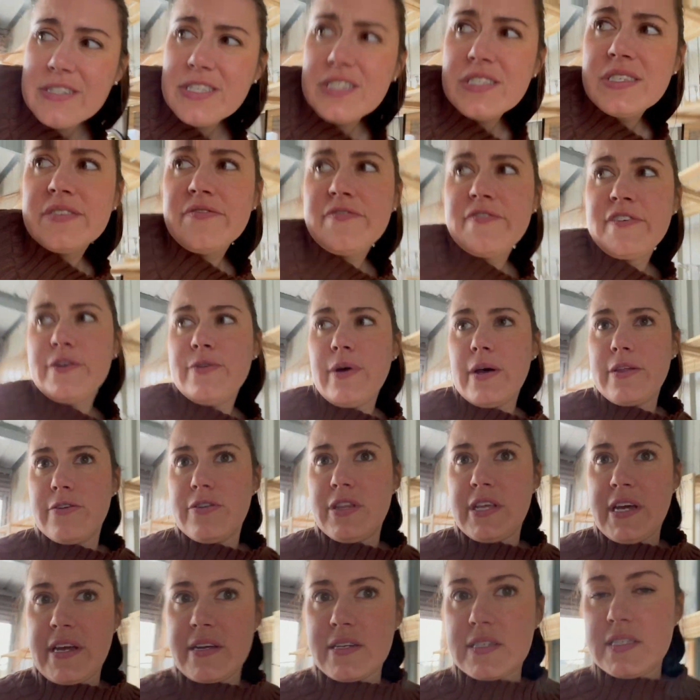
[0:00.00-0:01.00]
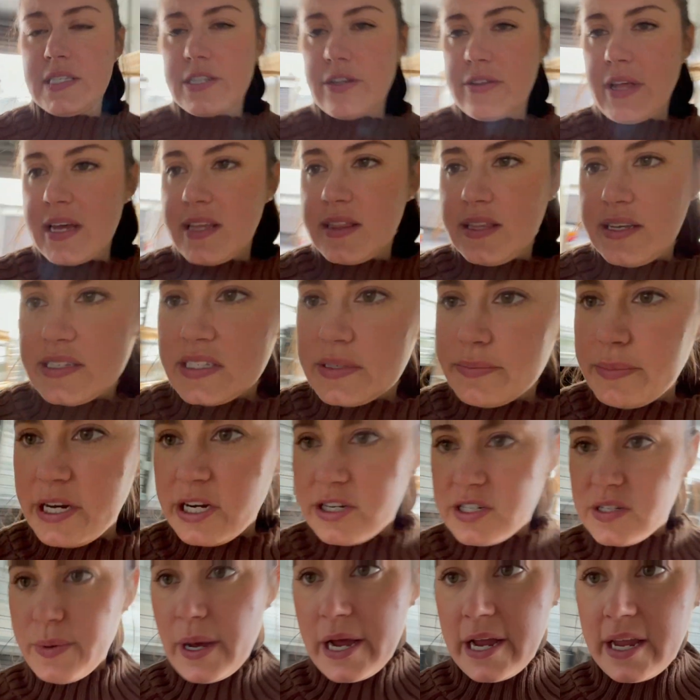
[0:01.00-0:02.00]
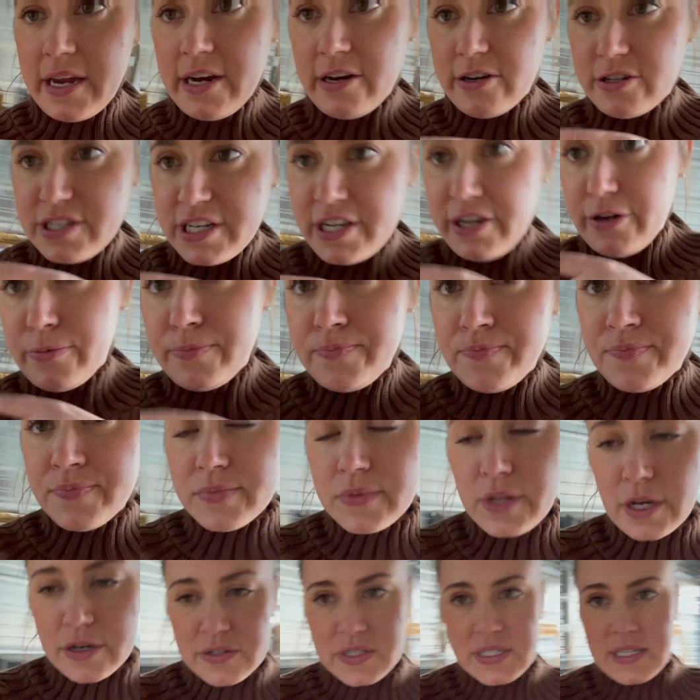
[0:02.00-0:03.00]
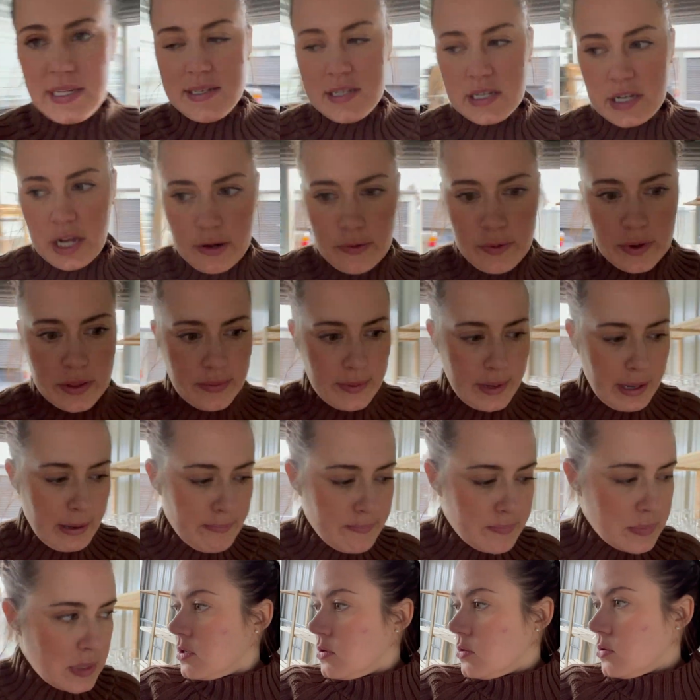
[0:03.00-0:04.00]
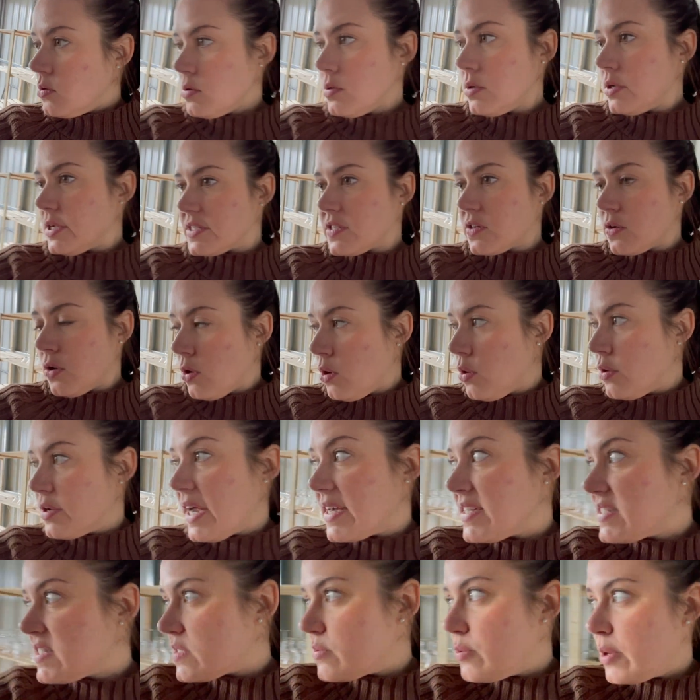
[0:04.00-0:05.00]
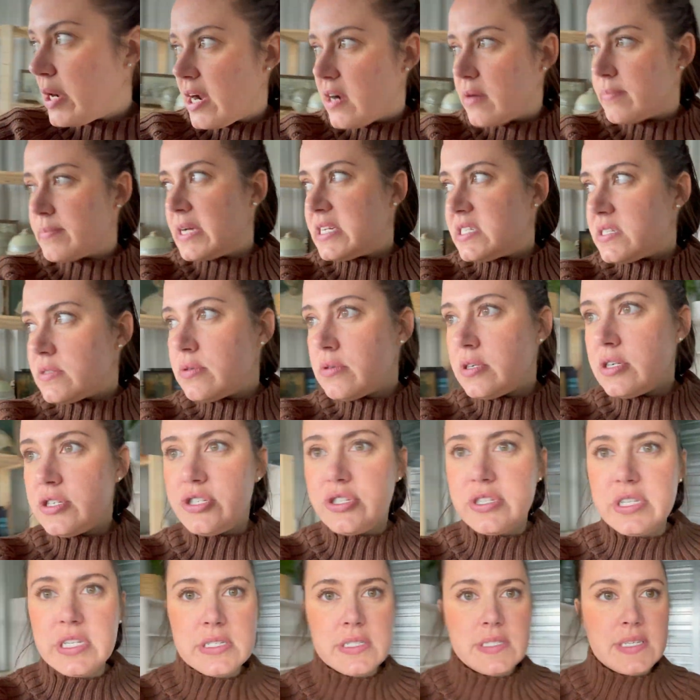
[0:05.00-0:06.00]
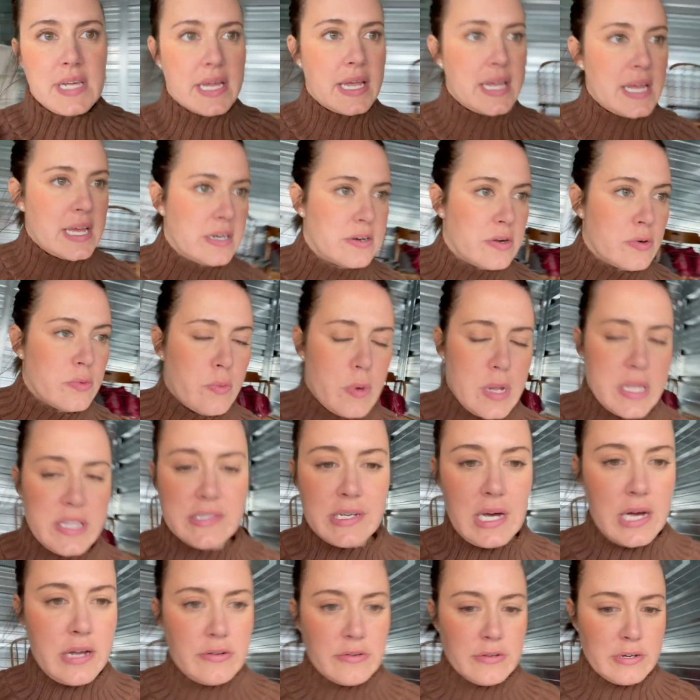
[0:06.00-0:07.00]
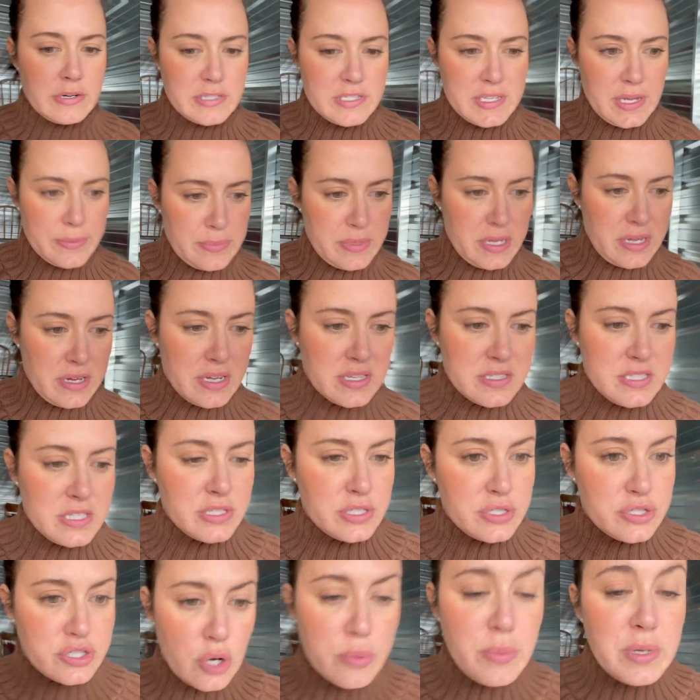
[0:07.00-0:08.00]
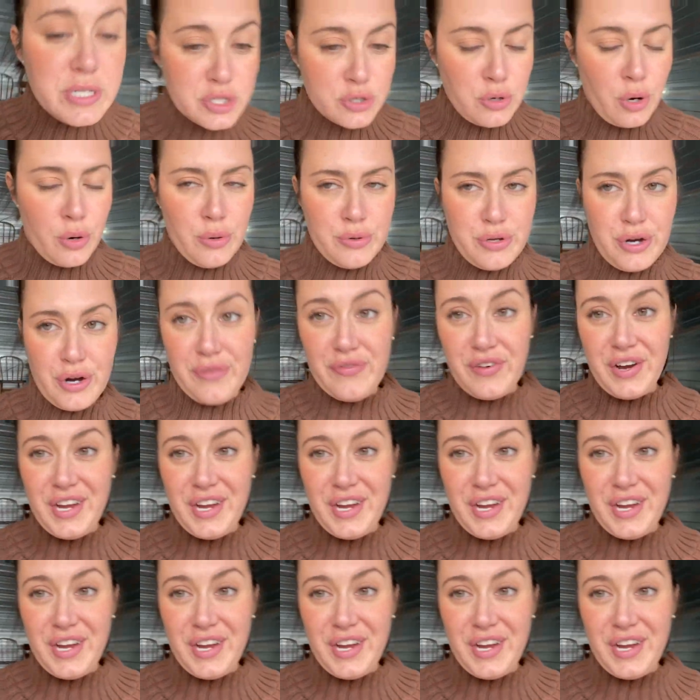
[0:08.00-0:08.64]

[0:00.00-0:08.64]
just a few other things. So like these mirrors back here too, those need to go with me. Oh, it's cold. I swear my storage unit's like in a wind tunnel or something because it's so much colder over